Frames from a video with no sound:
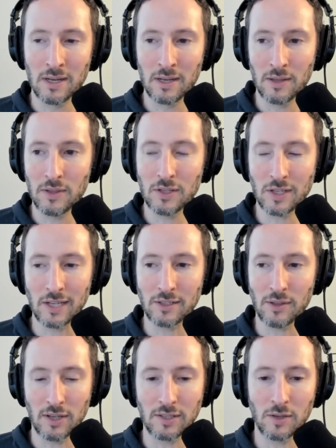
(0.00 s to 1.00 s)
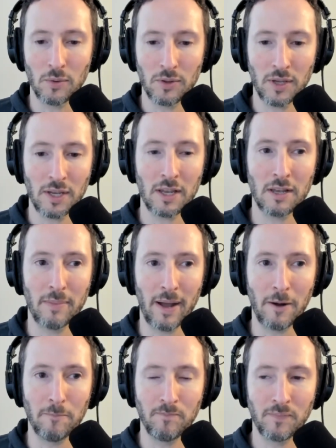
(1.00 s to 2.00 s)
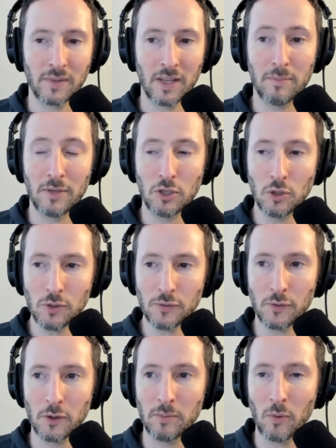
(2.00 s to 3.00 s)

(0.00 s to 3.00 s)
these kinds of things that we're thinking about can be useful,